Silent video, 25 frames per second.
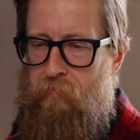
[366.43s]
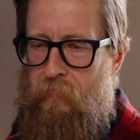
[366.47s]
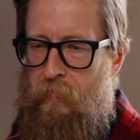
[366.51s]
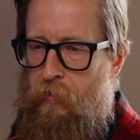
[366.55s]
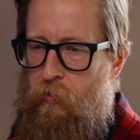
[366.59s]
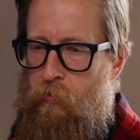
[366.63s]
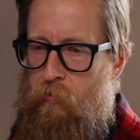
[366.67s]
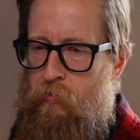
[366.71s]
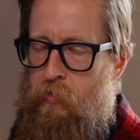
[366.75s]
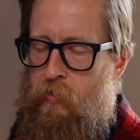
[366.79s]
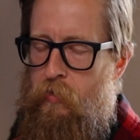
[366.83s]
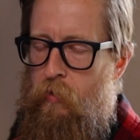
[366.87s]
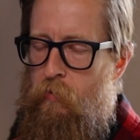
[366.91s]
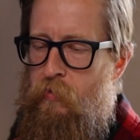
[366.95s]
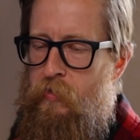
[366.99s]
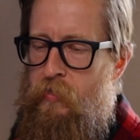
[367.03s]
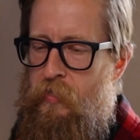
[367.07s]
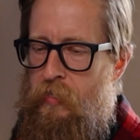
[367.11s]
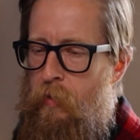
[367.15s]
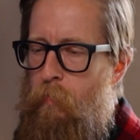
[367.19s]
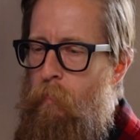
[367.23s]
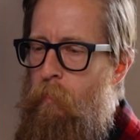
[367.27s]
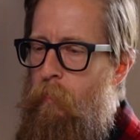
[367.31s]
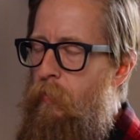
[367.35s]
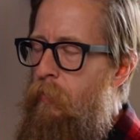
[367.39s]
they're so
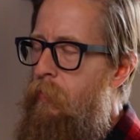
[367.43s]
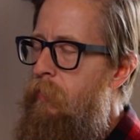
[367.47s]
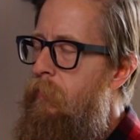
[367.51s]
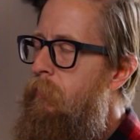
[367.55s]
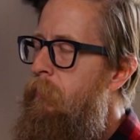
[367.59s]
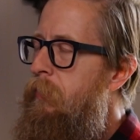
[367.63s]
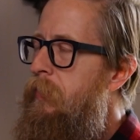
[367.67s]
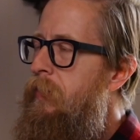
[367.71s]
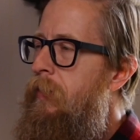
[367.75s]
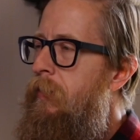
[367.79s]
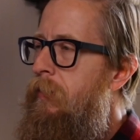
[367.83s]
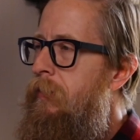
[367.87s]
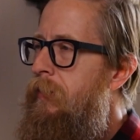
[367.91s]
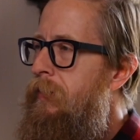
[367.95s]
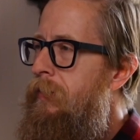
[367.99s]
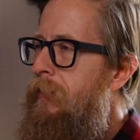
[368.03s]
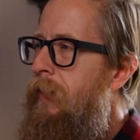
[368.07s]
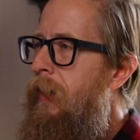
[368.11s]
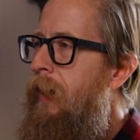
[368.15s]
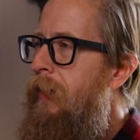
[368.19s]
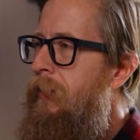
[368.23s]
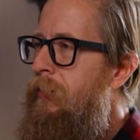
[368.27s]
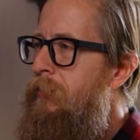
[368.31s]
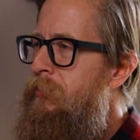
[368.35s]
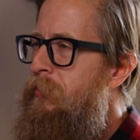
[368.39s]
simple we don't
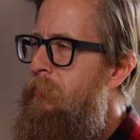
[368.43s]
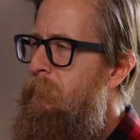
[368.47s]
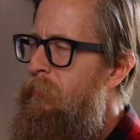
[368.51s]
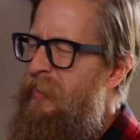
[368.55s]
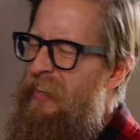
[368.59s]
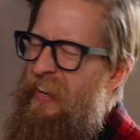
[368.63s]
acknowledge them.